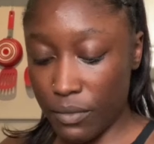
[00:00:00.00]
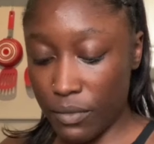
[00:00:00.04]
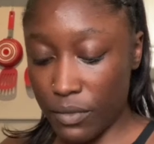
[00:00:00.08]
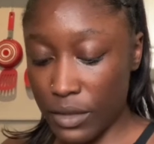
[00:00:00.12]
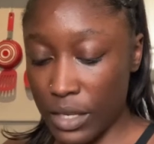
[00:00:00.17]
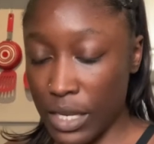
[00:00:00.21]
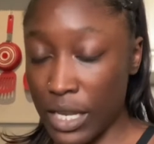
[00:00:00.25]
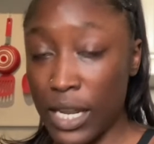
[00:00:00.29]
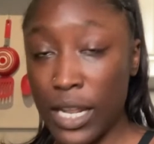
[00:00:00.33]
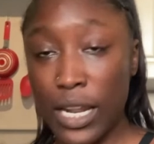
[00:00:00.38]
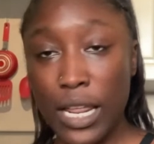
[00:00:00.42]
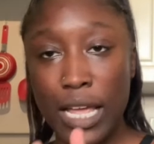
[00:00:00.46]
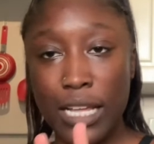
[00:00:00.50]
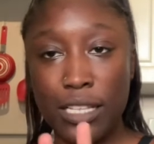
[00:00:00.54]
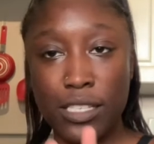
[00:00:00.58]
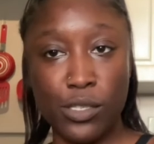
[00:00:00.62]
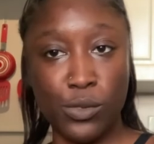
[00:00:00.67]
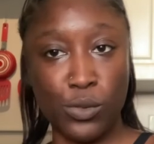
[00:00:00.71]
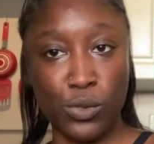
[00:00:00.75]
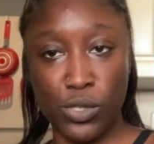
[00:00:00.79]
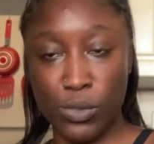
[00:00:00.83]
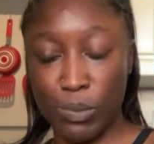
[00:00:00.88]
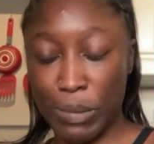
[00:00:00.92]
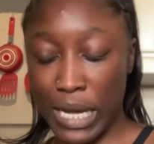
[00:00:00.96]
And it ain't
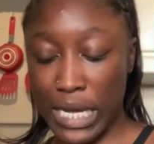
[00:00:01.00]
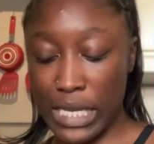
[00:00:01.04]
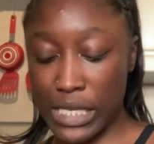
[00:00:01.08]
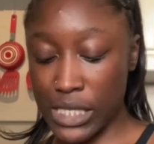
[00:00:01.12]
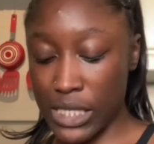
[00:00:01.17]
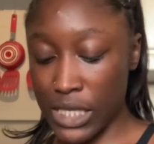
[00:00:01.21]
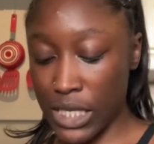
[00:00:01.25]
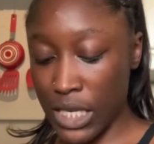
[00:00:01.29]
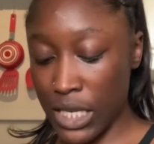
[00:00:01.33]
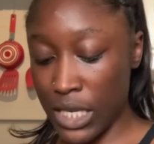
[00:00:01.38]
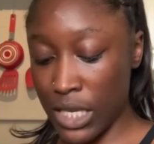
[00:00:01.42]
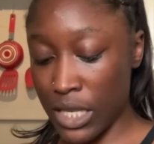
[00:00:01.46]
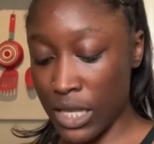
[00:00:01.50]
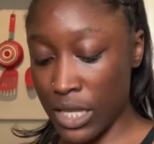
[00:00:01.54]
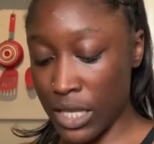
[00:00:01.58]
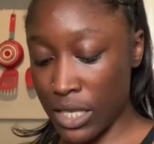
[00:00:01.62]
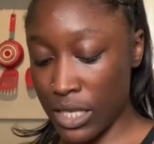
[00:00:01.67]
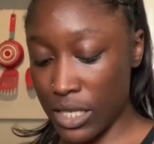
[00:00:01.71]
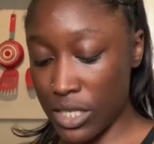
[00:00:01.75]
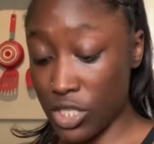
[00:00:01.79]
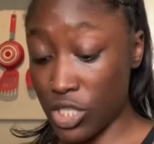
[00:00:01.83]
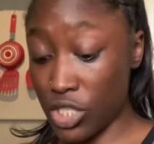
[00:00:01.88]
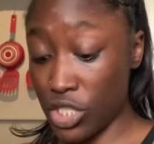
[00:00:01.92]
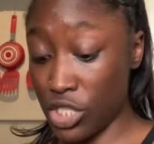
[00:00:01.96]
too spicy either,
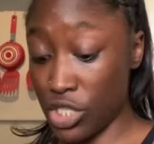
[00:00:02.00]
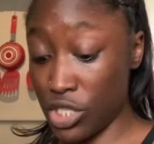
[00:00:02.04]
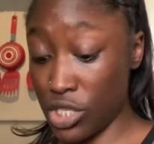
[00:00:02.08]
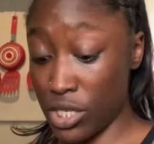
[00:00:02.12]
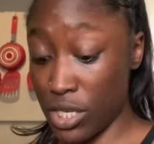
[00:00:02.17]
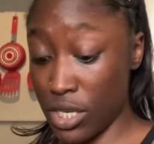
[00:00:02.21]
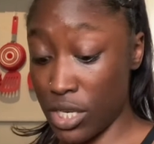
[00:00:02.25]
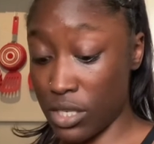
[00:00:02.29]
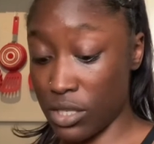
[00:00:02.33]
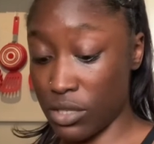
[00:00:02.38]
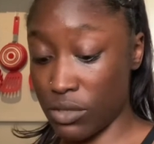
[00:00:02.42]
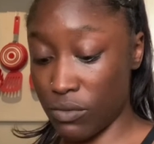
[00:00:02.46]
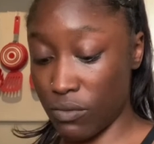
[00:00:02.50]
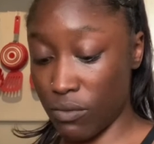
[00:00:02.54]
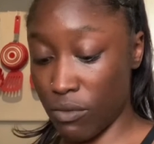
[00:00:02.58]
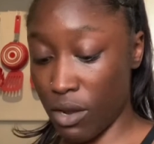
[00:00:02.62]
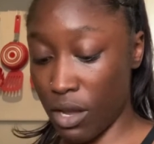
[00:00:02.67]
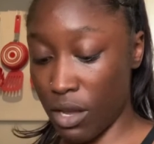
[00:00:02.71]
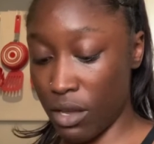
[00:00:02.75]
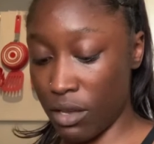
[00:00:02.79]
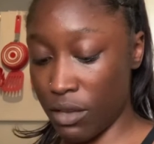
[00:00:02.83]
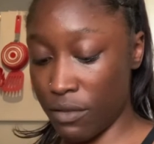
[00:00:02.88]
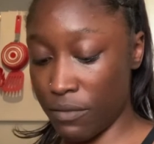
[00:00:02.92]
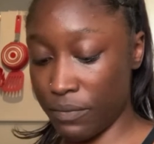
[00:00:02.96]
it's just
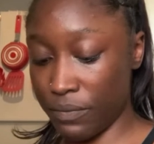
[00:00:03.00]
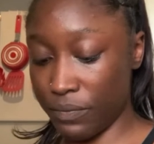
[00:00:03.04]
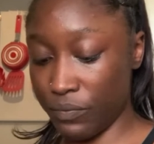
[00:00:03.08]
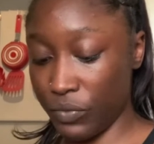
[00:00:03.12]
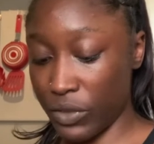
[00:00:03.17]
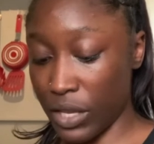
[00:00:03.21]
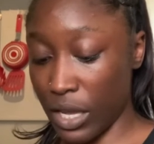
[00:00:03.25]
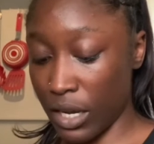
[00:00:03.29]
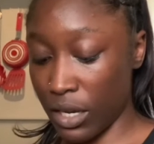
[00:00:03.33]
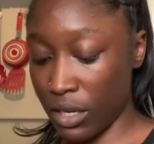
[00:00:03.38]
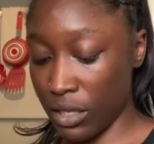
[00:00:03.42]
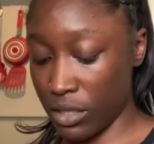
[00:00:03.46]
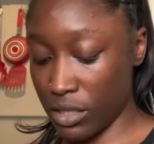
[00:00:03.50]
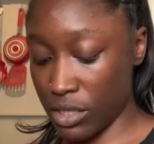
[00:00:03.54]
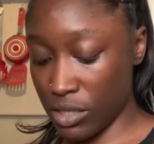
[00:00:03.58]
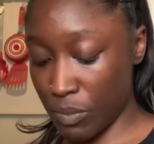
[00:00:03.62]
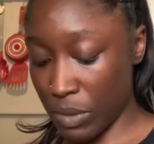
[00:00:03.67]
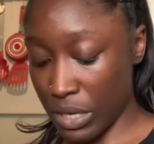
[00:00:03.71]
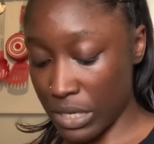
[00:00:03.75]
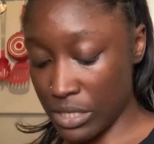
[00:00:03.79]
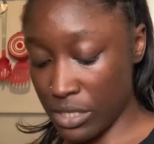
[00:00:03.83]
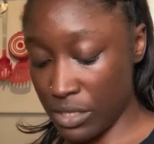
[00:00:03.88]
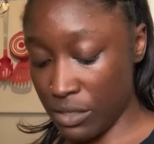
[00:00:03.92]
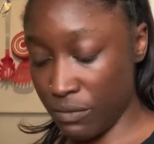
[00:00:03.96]
right. I love
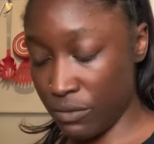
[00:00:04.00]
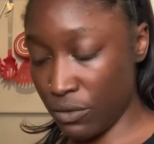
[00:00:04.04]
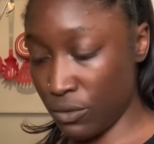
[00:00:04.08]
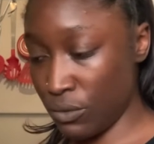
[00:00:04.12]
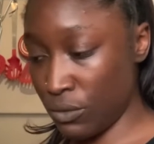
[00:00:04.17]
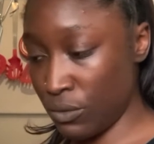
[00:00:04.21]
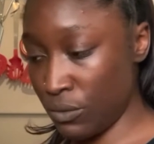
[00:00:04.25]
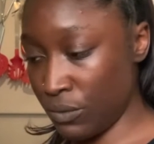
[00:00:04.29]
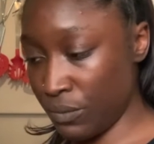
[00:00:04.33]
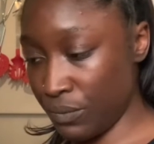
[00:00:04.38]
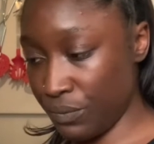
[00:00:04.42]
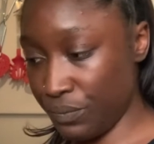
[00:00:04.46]
spicy food.